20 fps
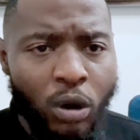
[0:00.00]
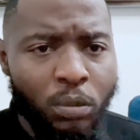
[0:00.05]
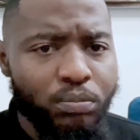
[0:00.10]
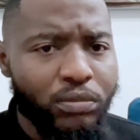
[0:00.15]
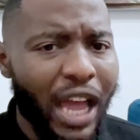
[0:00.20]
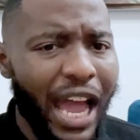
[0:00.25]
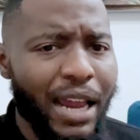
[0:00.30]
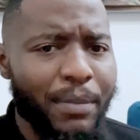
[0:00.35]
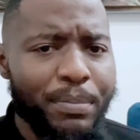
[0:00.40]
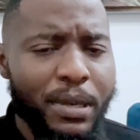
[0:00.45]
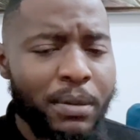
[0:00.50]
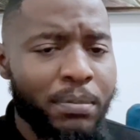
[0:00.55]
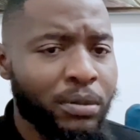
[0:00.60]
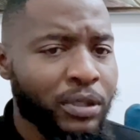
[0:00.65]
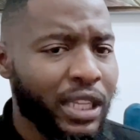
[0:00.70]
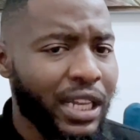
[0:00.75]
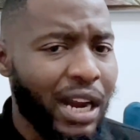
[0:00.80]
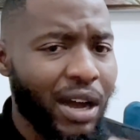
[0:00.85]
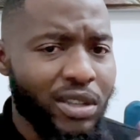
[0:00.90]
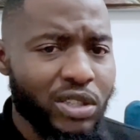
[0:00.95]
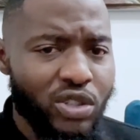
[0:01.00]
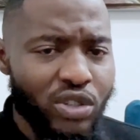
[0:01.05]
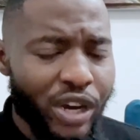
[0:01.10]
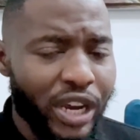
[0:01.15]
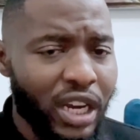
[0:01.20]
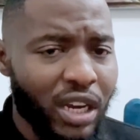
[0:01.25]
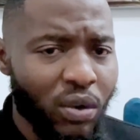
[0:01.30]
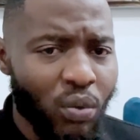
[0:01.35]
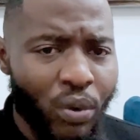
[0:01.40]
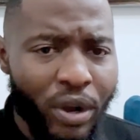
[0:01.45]
had people that I was
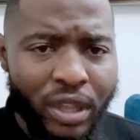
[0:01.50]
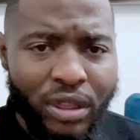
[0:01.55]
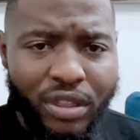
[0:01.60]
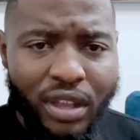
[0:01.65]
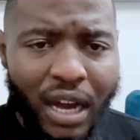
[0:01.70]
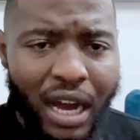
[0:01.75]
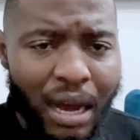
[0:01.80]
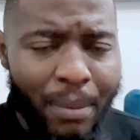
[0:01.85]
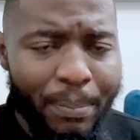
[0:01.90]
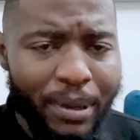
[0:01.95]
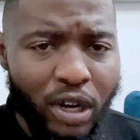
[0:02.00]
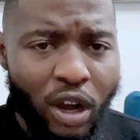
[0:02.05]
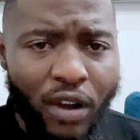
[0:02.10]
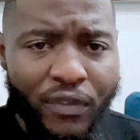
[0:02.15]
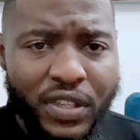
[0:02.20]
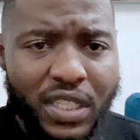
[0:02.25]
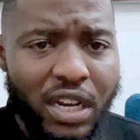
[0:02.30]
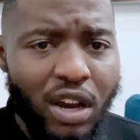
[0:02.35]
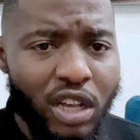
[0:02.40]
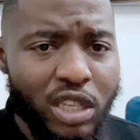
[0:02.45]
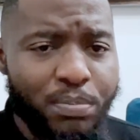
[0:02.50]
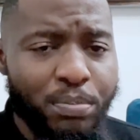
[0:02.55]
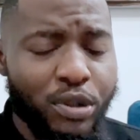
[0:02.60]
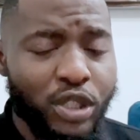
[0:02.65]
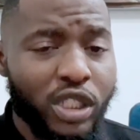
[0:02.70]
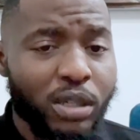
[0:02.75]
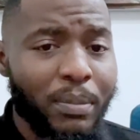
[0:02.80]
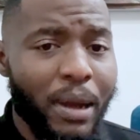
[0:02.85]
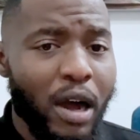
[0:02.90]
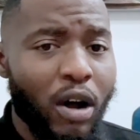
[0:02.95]
trading with, but obviously I was
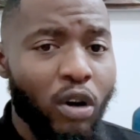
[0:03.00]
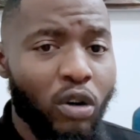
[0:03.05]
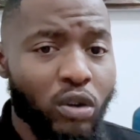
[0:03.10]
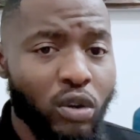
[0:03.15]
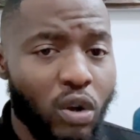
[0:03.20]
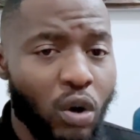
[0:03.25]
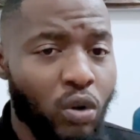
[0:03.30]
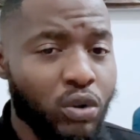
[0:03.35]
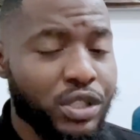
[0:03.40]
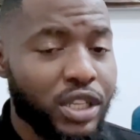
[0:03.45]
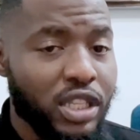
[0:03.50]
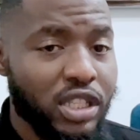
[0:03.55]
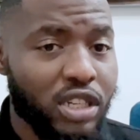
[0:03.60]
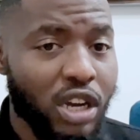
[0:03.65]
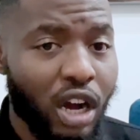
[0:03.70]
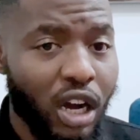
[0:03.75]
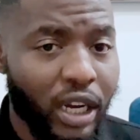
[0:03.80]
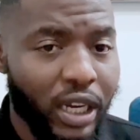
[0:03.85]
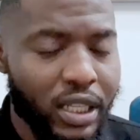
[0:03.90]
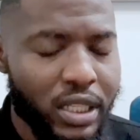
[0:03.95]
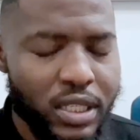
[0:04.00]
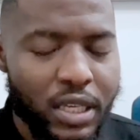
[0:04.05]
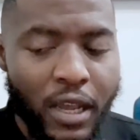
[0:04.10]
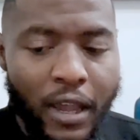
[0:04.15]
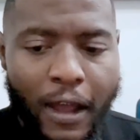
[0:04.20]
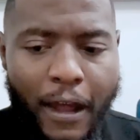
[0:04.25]
pushing my own goals and targets.